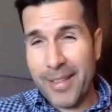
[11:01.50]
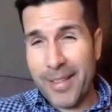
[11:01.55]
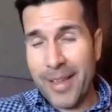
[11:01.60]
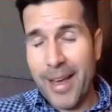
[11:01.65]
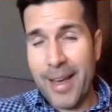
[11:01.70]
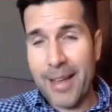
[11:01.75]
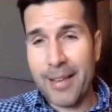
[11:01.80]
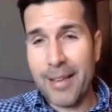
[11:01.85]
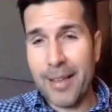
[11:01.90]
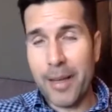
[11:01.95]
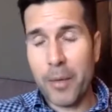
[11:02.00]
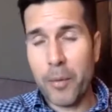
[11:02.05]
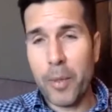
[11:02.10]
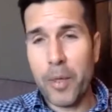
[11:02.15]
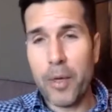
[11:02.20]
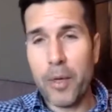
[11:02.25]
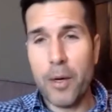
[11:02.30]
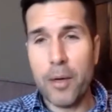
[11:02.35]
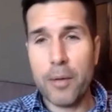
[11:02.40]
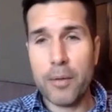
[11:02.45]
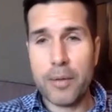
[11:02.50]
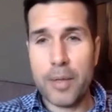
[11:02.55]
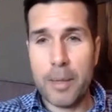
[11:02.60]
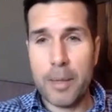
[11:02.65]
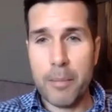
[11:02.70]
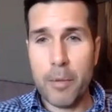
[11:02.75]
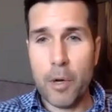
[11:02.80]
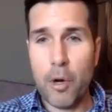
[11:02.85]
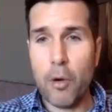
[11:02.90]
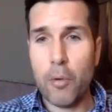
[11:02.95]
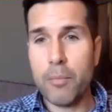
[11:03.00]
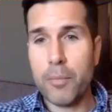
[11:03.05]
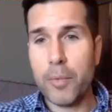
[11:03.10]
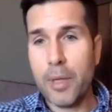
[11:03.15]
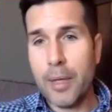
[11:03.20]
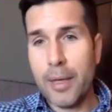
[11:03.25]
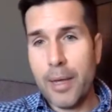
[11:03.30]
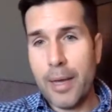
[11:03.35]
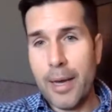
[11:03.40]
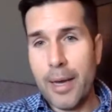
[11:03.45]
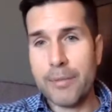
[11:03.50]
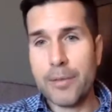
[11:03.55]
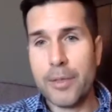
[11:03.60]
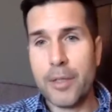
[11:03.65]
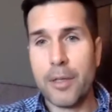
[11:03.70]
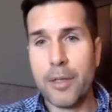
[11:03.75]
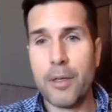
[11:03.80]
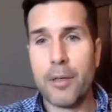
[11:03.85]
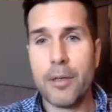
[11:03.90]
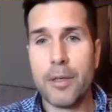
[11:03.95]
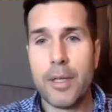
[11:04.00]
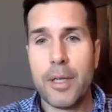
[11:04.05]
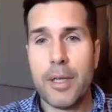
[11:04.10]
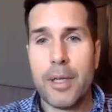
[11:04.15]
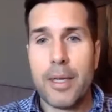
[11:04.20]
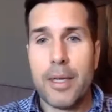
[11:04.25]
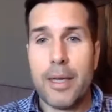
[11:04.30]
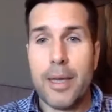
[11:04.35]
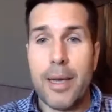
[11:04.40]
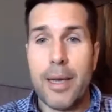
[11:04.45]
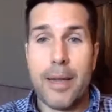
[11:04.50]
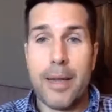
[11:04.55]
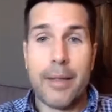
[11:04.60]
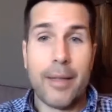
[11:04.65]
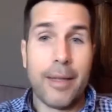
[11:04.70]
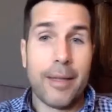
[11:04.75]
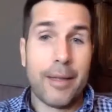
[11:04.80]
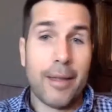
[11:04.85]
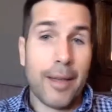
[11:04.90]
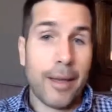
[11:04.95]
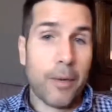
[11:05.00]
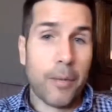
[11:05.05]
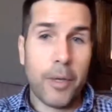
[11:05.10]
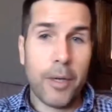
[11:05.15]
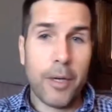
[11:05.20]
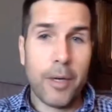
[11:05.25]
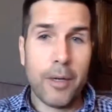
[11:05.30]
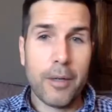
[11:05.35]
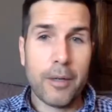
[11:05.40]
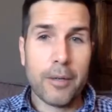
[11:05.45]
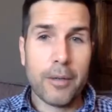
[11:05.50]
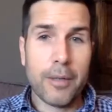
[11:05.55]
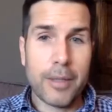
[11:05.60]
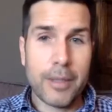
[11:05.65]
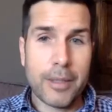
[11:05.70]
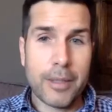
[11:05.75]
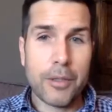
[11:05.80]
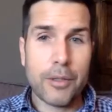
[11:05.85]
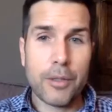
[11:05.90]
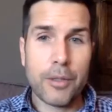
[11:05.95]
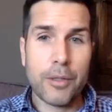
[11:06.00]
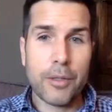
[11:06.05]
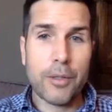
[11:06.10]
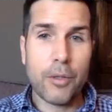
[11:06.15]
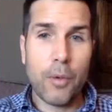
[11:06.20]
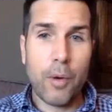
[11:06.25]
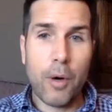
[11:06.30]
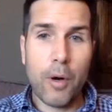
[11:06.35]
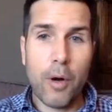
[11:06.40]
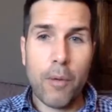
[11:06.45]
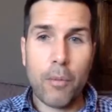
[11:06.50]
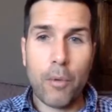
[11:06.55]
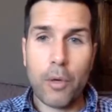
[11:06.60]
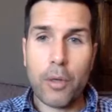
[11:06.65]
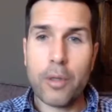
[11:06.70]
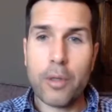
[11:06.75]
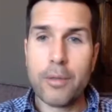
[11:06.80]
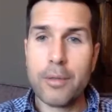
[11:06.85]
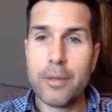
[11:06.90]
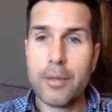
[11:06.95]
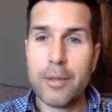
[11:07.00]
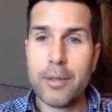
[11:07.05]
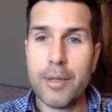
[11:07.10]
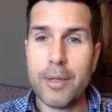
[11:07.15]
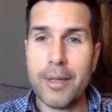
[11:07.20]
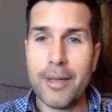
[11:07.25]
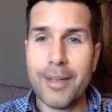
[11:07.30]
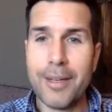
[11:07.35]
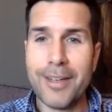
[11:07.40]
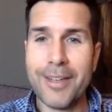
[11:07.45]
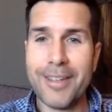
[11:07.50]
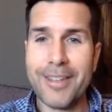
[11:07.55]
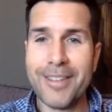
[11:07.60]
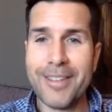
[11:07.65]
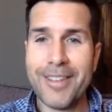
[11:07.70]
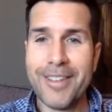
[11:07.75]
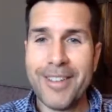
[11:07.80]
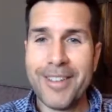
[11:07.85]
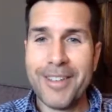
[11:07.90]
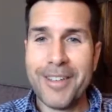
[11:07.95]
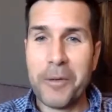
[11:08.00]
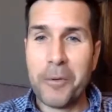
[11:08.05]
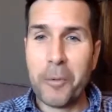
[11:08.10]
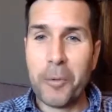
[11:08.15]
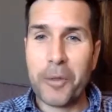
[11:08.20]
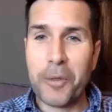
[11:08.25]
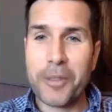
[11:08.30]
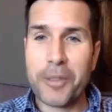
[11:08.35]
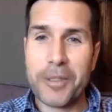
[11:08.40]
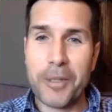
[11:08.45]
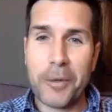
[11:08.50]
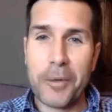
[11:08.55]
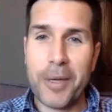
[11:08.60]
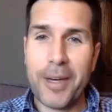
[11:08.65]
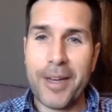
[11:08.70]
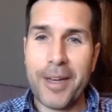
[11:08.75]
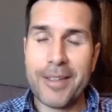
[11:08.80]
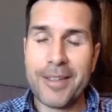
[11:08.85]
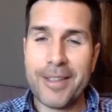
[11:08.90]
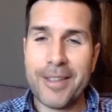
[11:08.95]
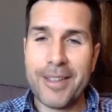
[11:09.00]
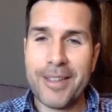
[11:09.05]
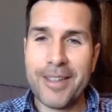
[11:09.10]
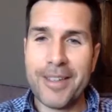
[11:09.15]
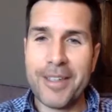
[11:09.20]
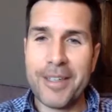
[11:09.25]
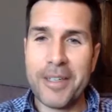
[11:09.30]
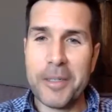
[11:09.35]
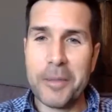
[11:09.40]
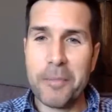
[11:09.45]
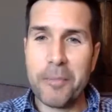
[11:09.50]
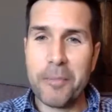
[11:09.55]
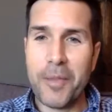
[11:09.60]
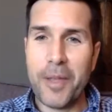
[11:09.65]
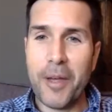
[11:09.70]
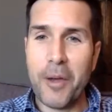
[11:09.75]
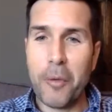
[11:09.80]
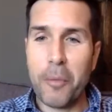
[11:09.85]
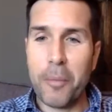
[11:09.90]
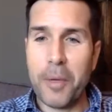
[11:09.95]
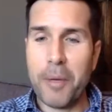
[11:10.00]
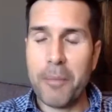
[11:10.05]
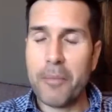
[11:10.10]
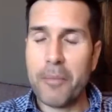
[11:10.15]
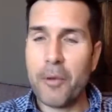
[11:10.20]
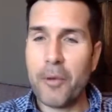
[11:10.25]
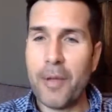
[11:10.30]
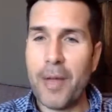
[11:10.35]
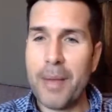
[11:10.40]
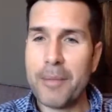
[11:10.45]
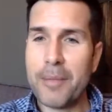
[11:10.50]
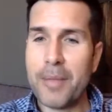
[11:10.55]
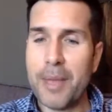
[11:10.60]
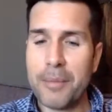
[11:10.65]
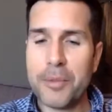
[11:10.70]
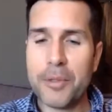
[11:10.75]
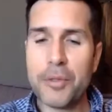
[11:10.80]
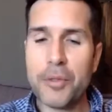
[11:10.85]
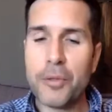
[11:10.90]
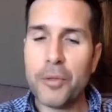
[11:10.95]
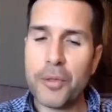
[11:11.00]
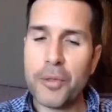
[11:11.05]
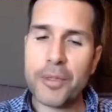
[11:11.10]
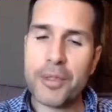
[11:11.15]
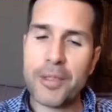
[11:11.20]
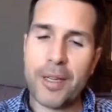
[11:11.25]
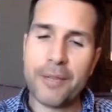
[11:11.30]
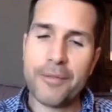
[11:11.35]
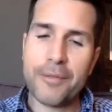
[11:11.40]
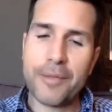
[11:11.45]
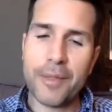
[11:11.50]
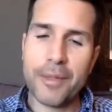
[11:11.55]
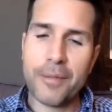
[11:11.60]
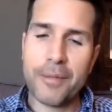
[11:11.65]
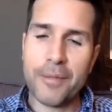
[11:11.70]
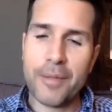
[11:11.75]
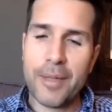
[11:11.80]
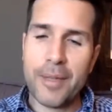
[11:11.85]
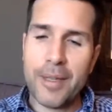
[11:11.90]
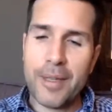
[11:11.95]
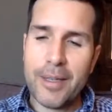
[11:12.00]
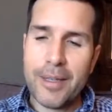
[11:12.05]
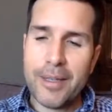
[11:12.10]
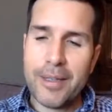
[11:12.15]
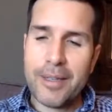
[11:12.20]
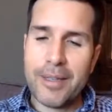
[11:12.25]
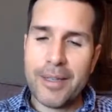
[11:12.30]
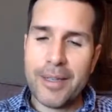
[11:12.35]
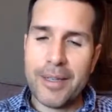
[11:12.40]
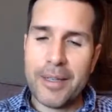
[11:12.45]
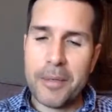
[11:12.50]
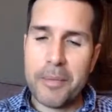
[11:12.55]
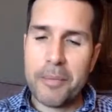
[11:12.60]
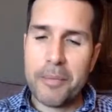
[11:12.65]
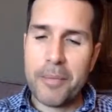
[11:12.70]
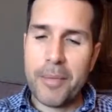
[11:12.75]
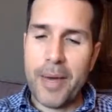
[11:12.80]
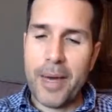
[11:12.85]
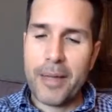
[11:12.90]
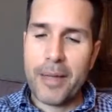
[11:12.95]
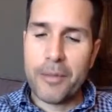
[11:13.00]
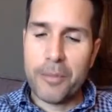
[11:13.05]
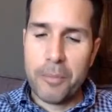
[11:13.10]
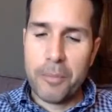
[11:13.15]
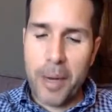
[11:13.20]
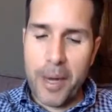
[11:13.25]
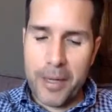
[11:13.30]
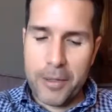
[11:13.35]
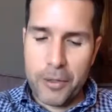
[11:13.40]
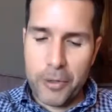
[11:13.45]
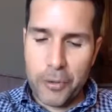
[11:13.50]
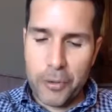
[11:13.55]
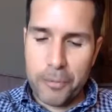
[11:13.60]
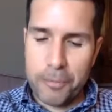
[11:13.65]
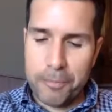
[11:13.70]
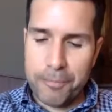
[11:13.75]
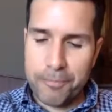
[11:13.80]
that. Like we all come home, have dinner, and then like we all essentially do our homework. It works okay. They open up their laptops and do their stuff, and I do mine too.